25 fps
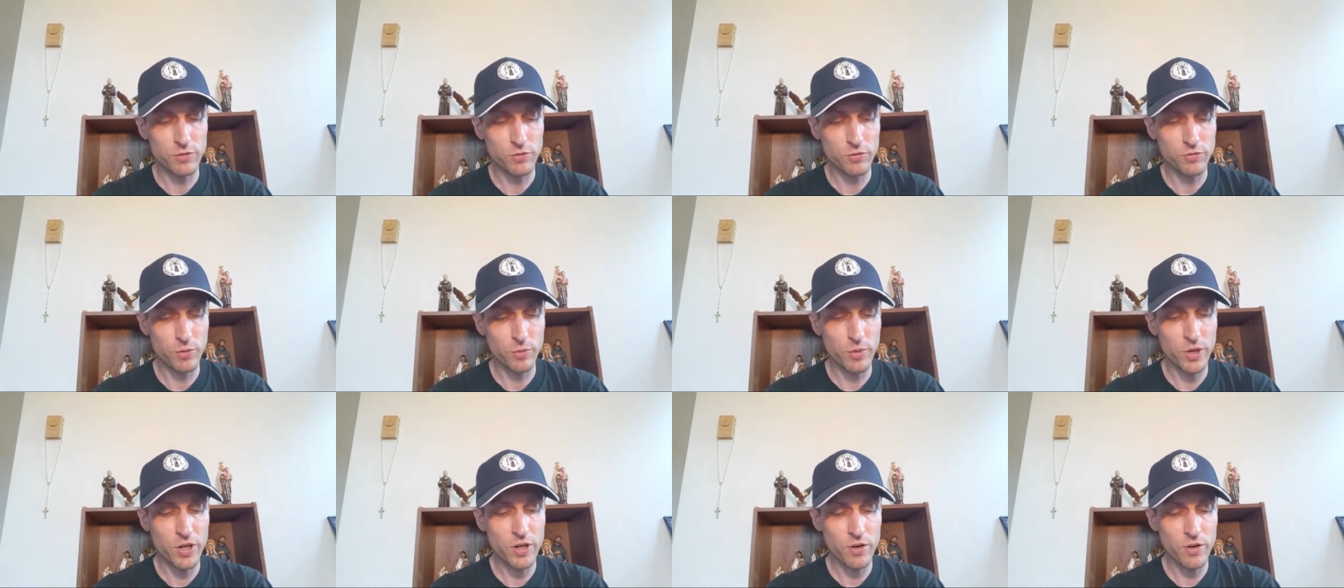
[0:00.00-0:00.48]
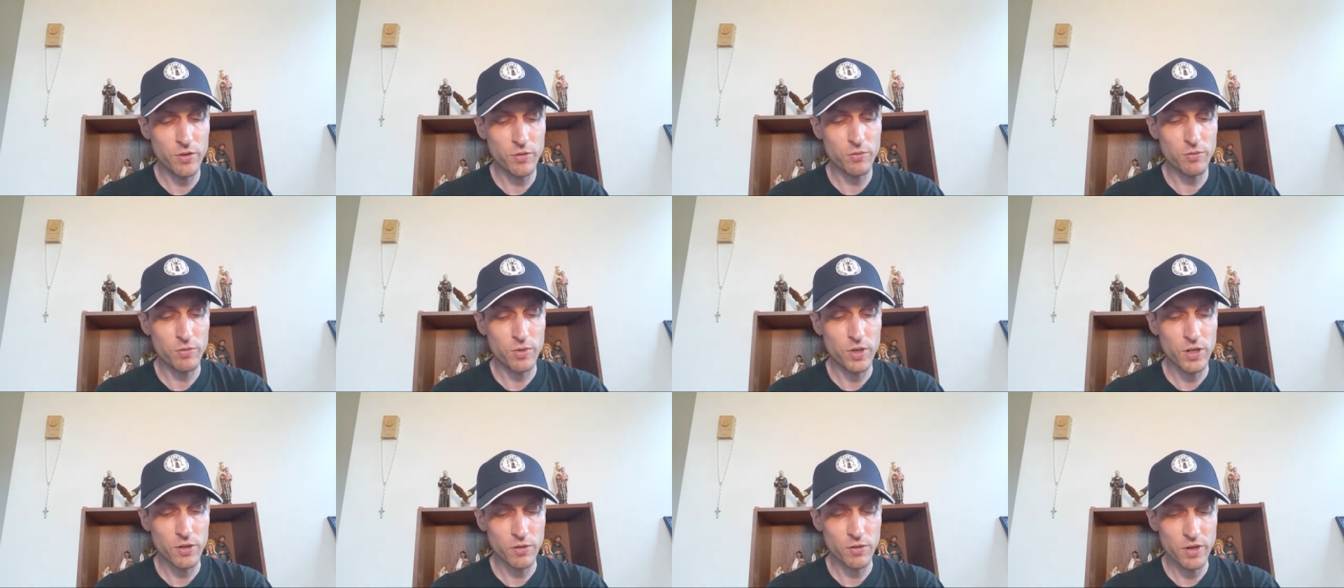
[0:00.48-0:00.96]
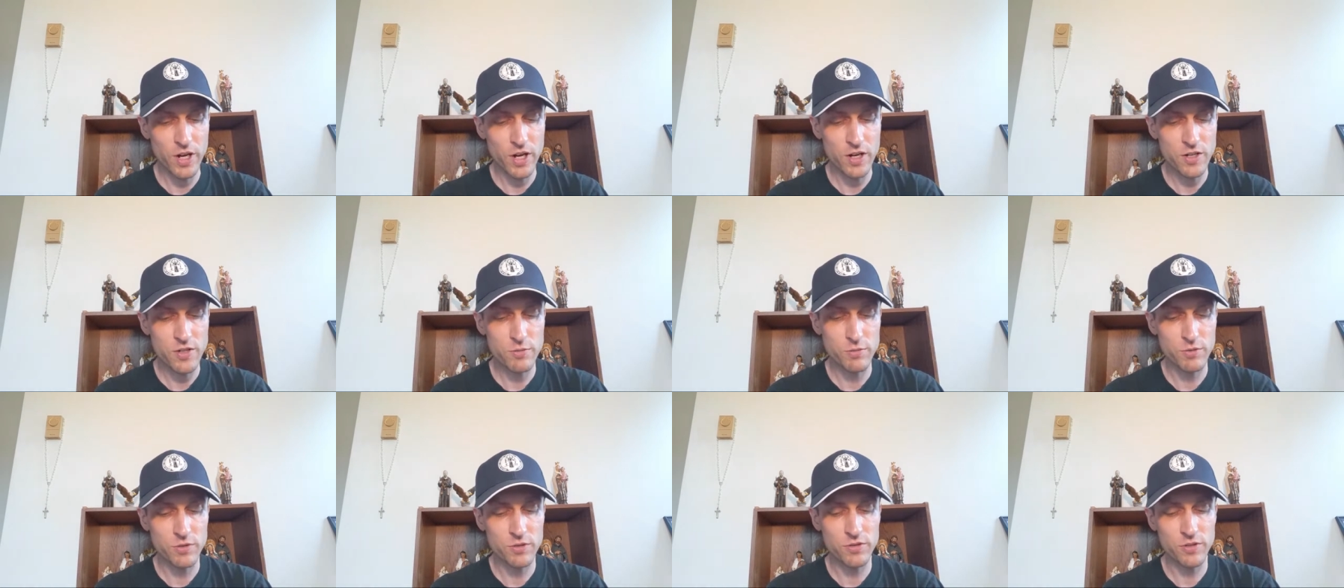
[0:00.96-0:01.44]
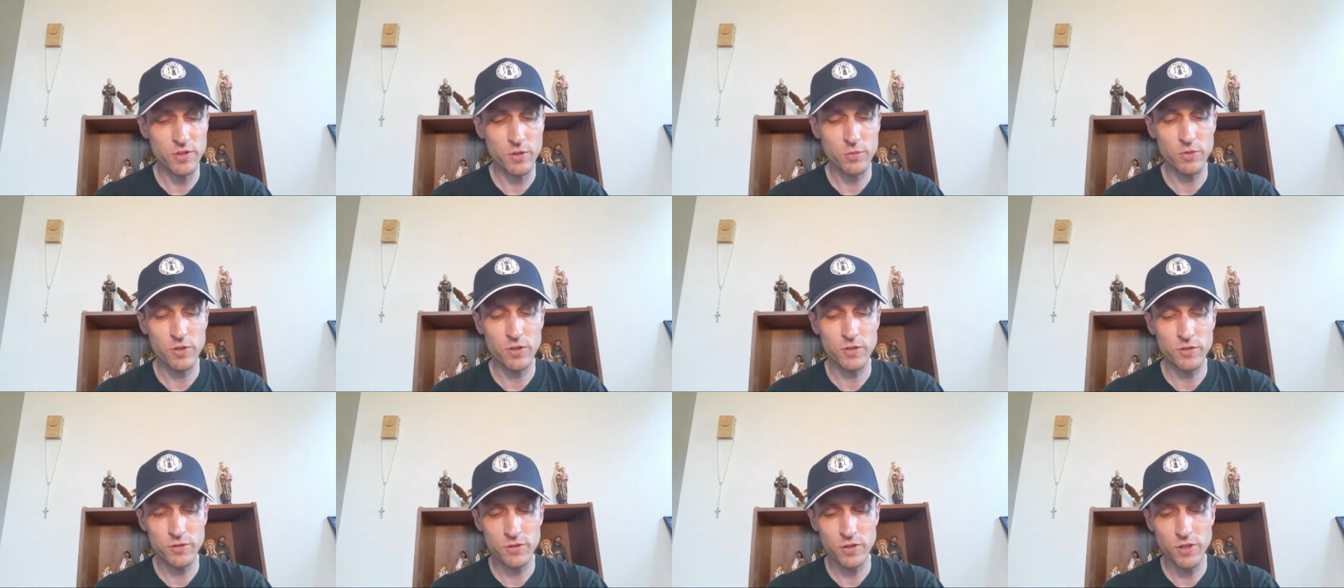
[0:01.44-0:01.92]
From my own interaction with some
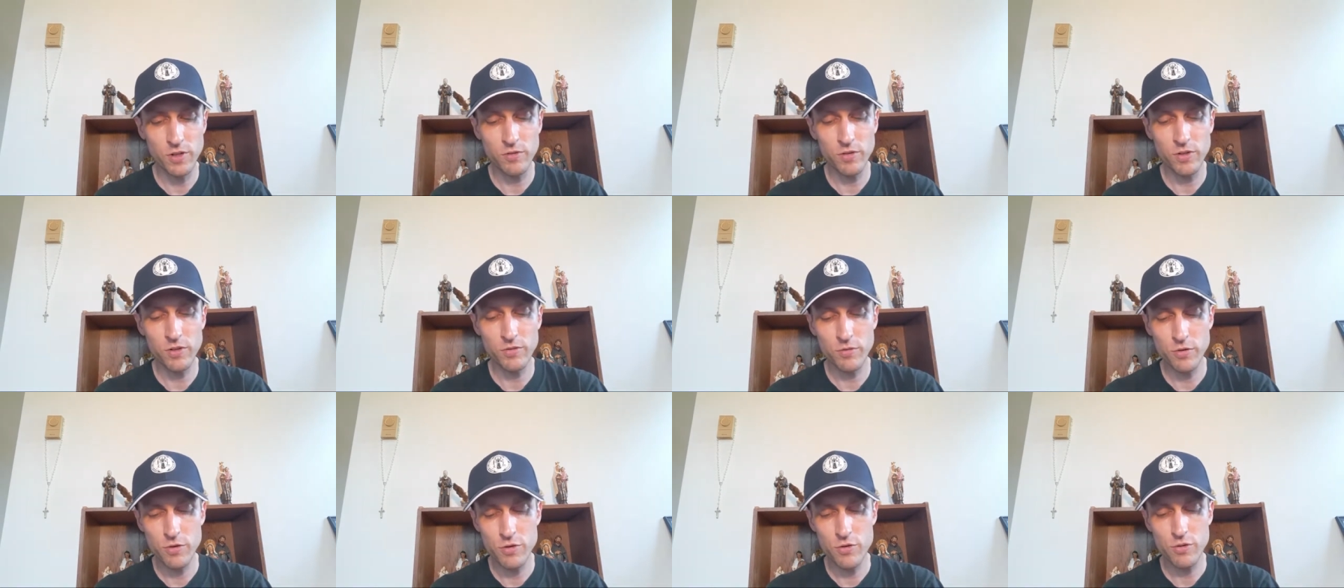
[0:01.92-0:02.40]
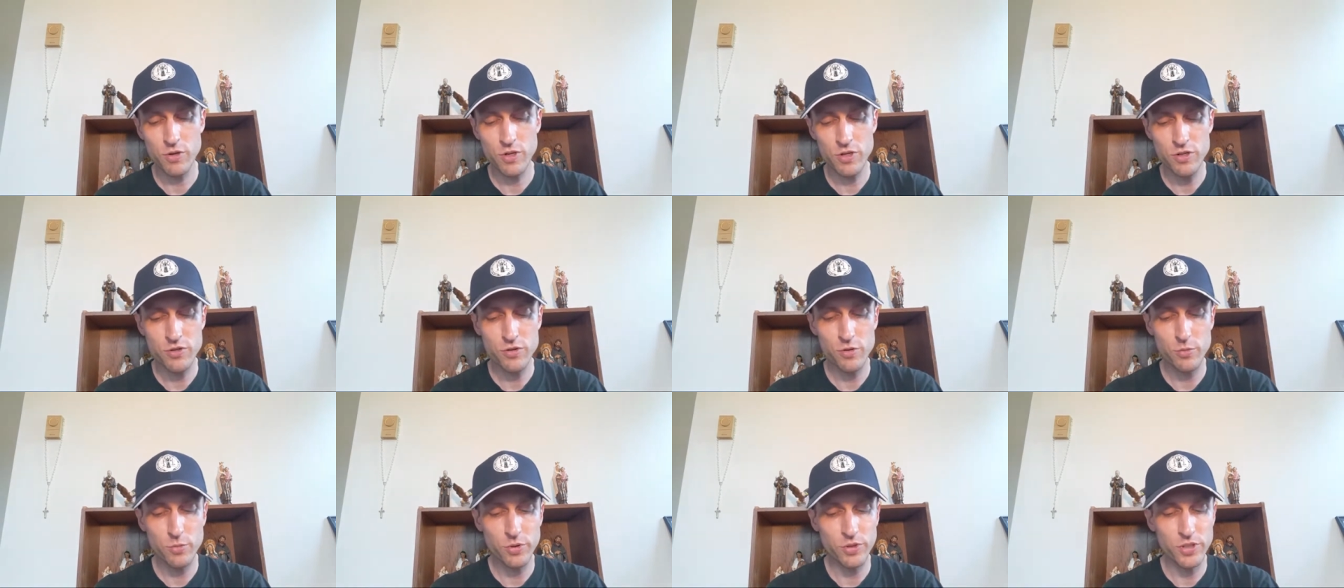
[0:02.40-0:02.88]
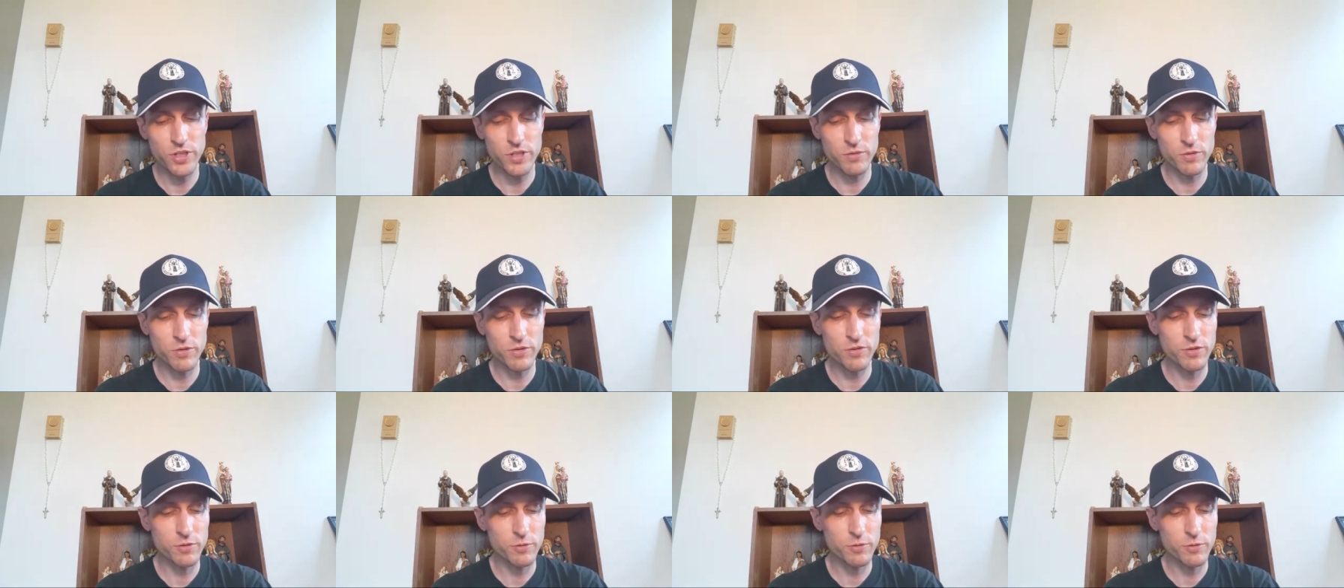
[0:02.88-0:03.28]
conservative or traditional believers,